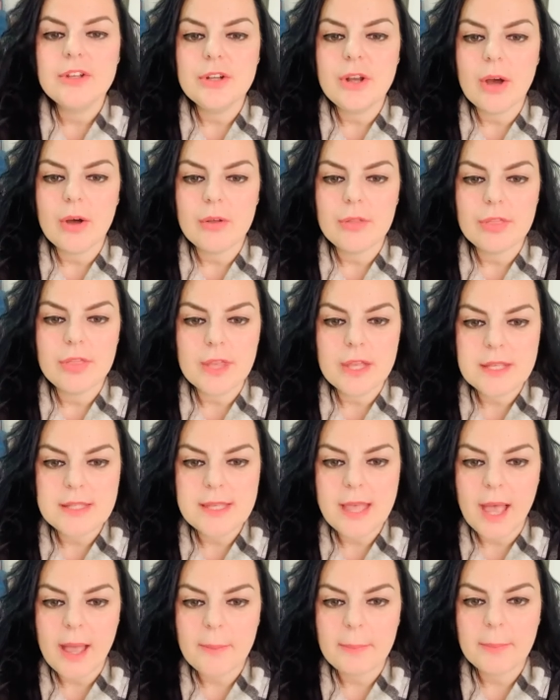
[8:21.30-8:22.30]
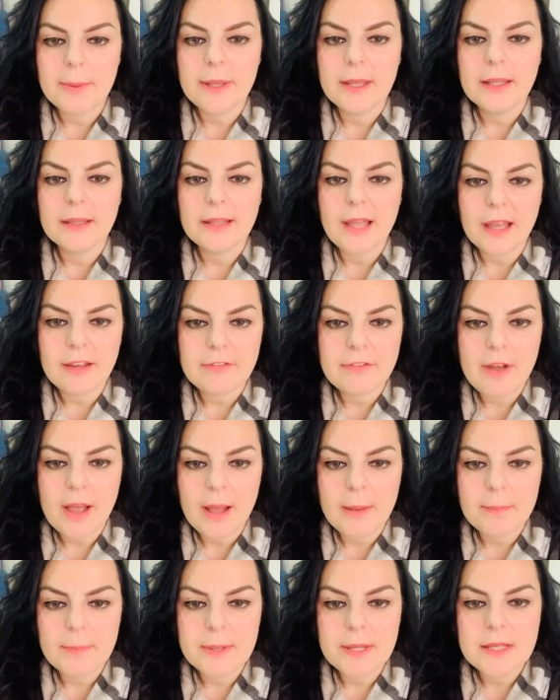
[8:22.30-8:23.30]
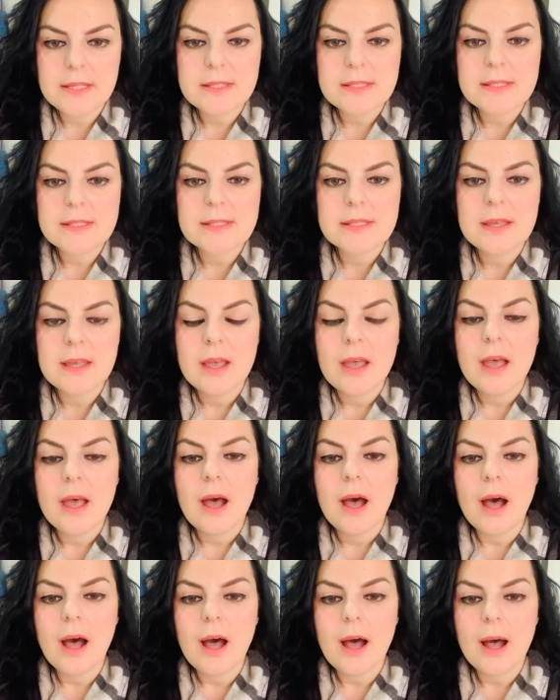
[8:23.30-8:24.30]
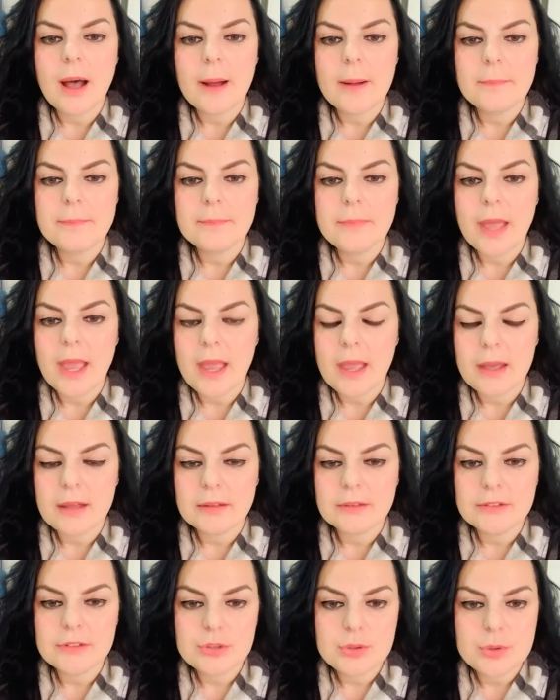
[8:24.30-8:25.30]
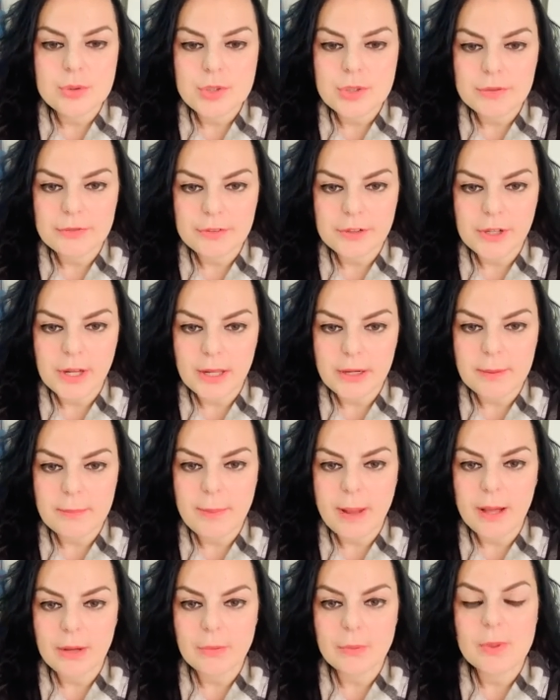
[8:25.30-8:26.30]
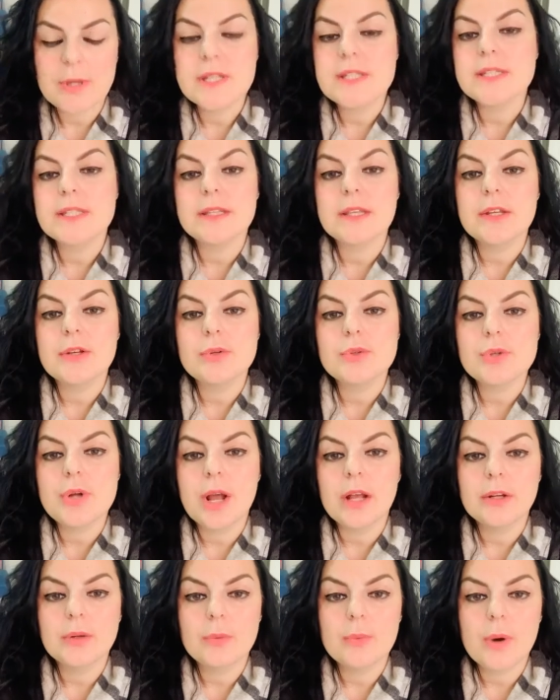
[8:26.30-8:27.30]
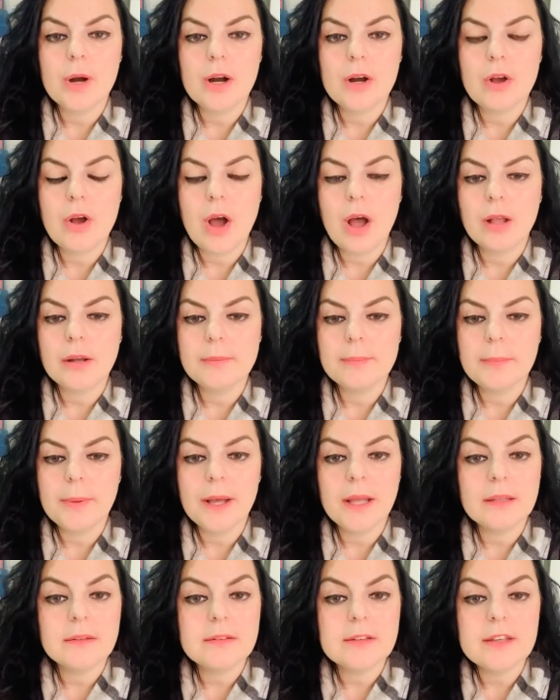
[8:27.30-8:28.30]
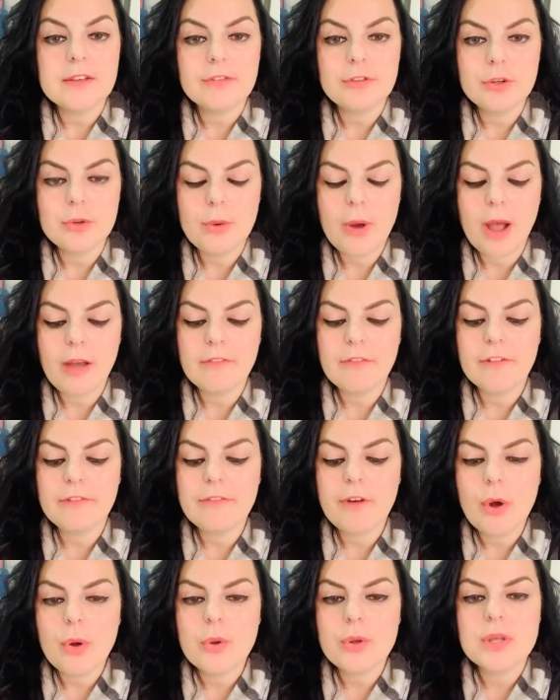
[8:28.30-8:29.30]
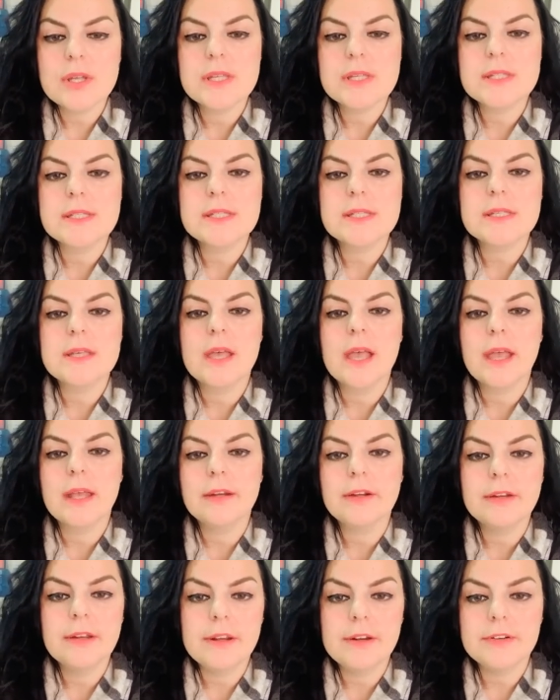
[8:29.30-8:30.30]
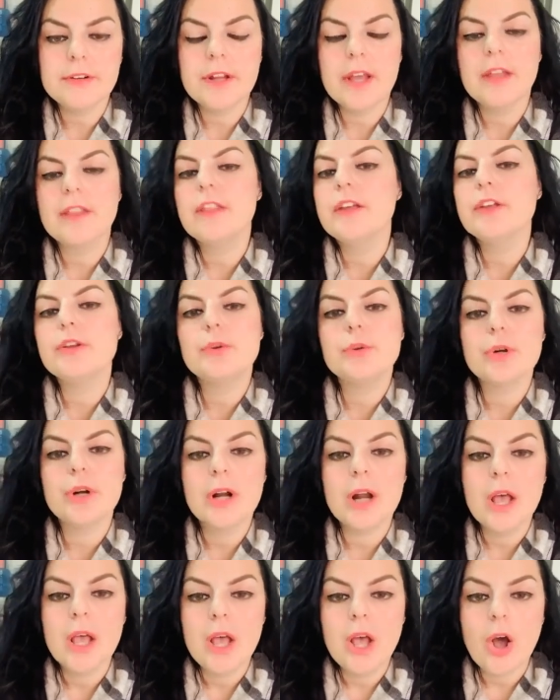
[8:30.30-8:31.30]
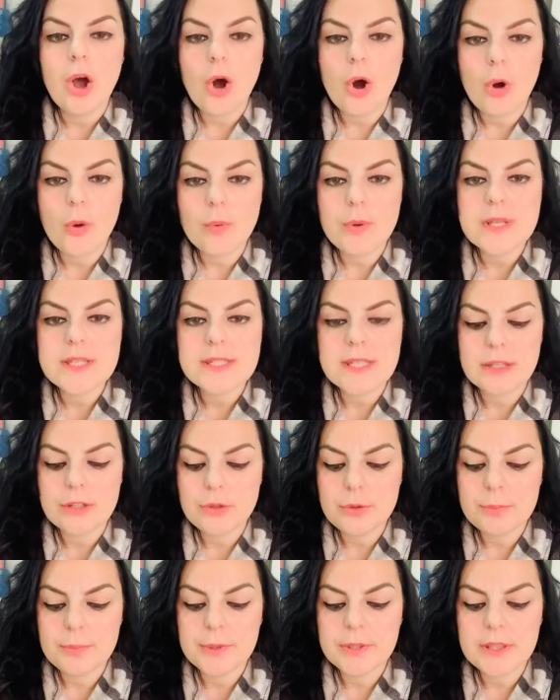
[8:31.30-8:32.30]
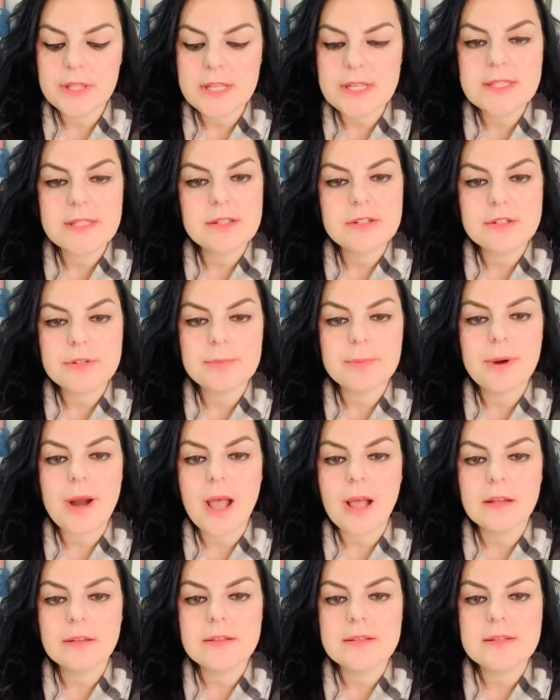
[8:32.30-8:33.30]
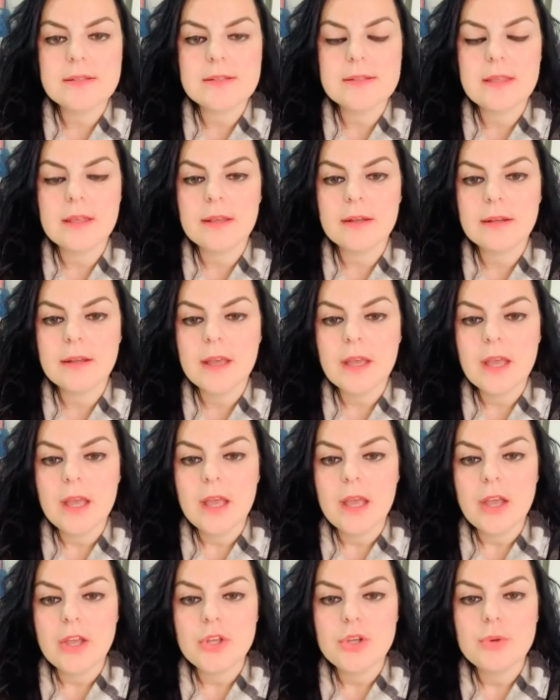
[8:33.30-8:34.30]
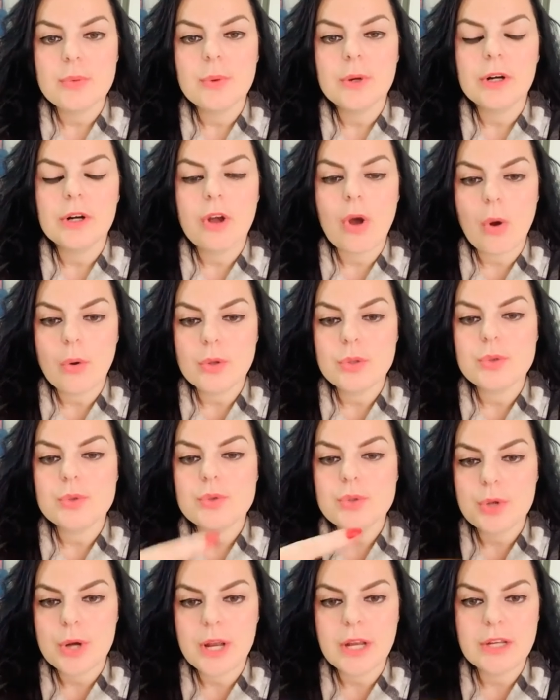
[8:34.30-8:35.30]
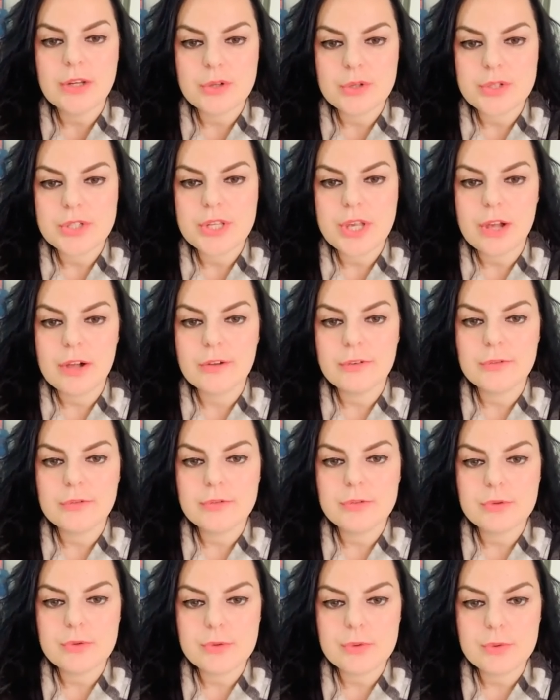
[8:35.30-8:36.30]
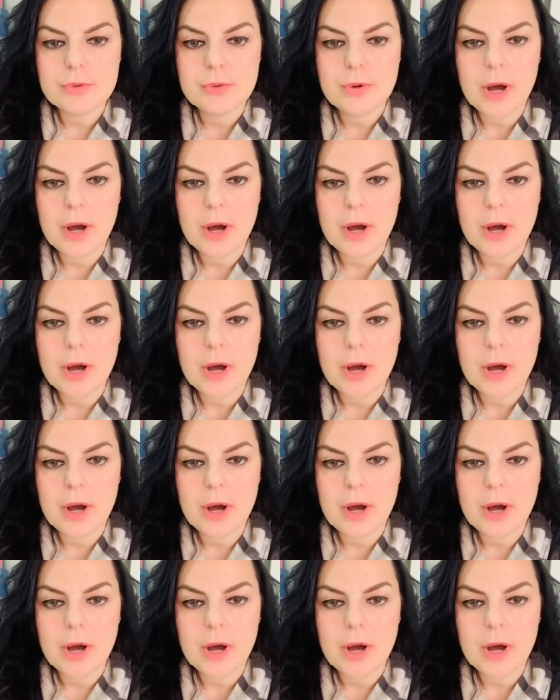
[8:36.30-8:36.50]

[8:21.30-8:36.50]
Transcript: things happen, life happens, and you usually forget about what is it that you're trying to work on. But if you have a focus in an area that you're always, and you put these into practice, then you are going to train yourself to,